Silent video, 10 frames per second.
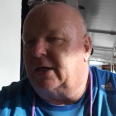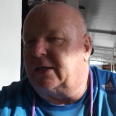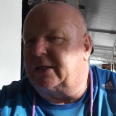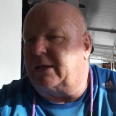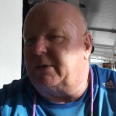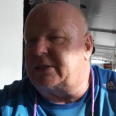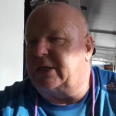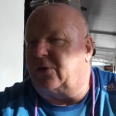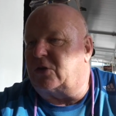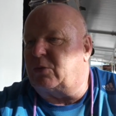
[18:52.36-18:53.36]
Alan Gary,
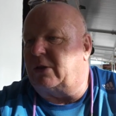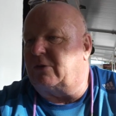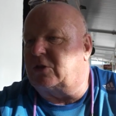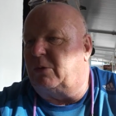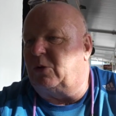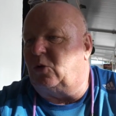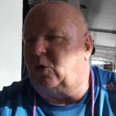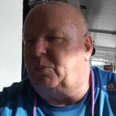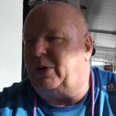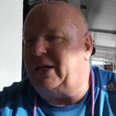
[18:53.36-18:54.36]
see you on the 20th of October,
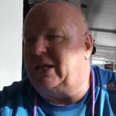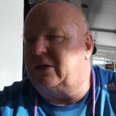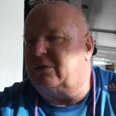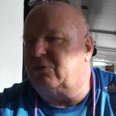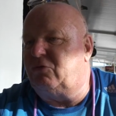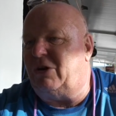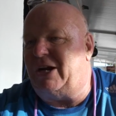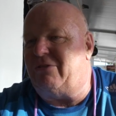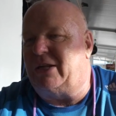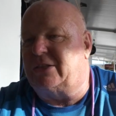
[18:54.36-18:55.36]
all paid,
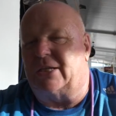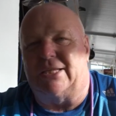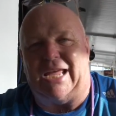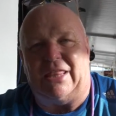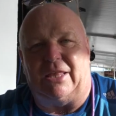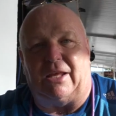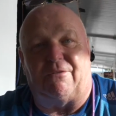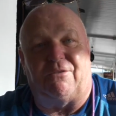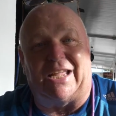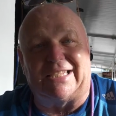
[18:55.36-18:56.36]
raring to get there.
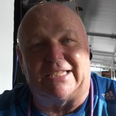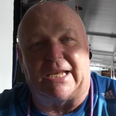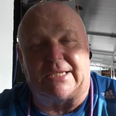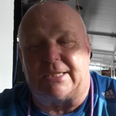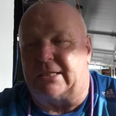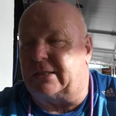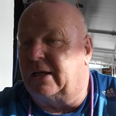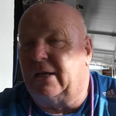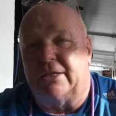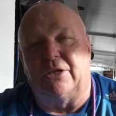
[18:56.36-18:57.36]
Fantastic.
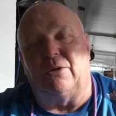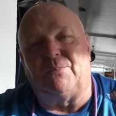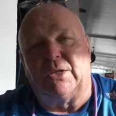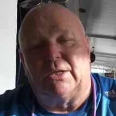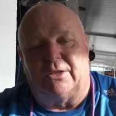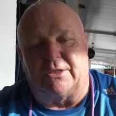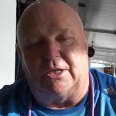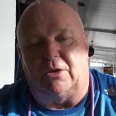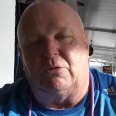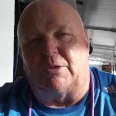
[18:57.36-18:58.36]
You know, there's
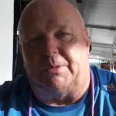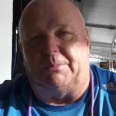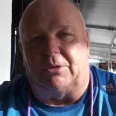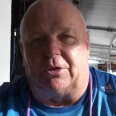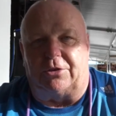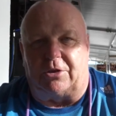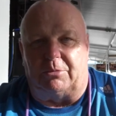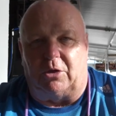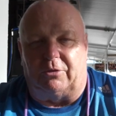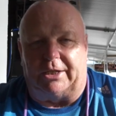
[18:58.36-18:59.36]
loads of people going to
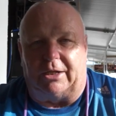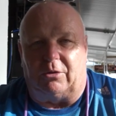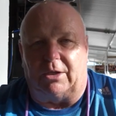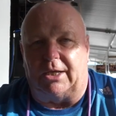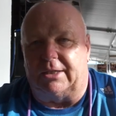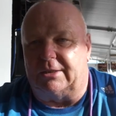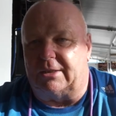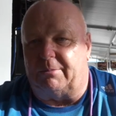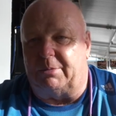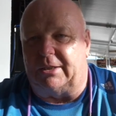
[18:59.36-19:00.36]
come over now, and I've